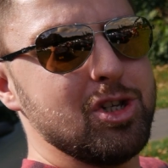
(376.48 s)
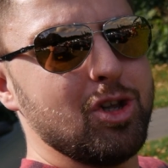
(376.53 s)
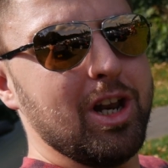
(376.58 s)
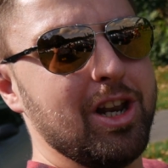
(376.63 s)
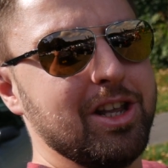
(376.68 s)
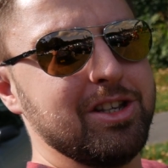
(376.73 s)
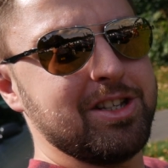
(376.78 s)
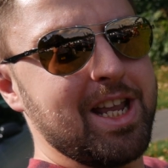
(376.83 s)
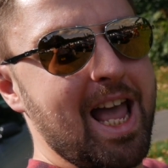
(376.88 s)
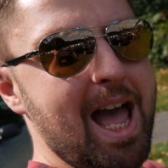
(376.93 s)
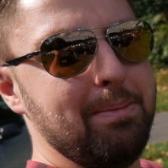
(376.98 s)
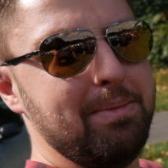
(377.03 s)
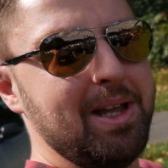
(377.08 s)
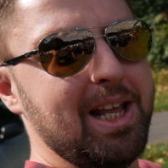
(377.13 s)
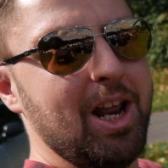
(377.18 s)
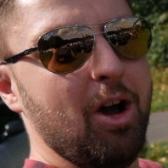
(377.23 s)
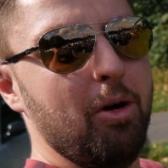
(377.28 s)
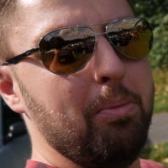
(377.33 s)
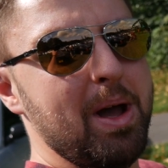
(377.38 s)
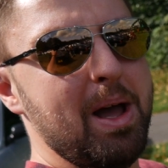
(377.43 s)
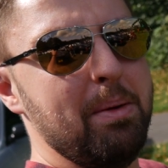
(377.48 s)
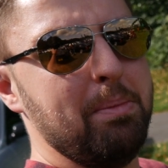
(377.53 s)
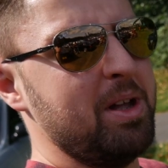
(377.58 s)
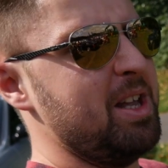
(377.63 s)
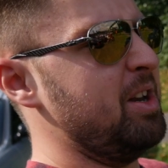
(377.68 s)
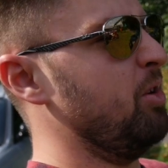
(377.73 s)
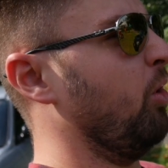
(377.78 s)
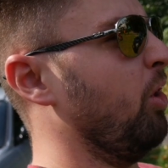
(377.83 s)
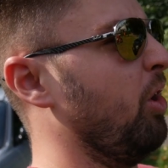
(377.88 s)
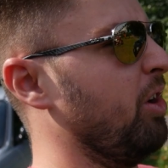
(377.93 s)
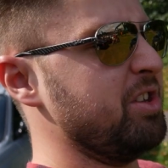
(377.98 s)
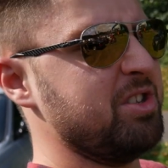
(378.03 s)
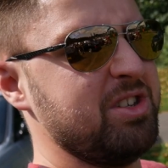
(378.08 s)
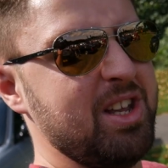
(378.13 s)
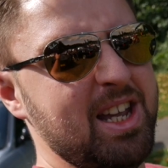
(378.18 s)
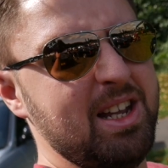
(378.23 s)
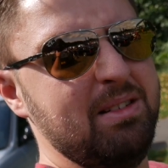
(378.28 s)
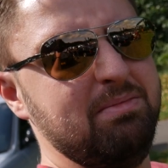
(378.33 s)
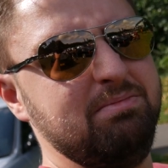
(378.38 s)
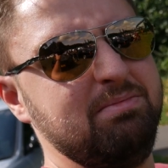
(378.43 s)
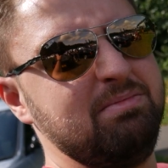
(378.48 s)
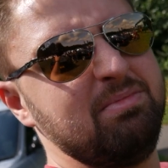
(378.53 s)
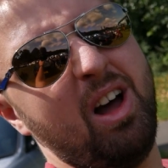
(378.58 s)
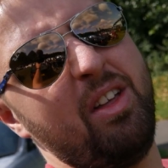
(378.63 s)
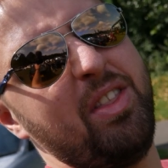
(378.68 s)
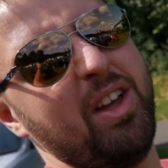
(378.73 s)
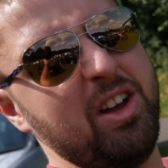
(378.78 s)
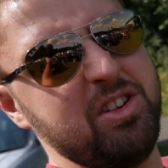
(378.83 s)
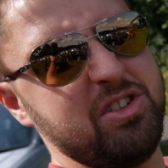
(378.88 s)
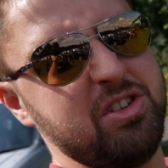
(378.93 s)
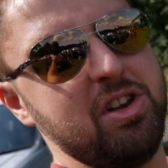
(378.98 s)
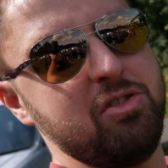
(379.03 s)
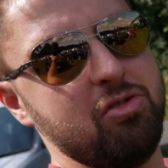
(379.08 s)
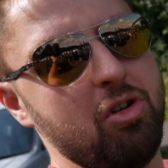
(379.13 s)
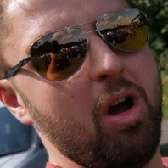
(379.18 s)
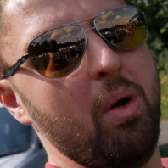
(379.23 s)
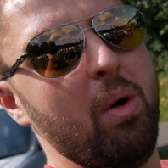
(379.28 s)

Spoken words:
on it does scare me a little bit, but in all honesty, I think I should try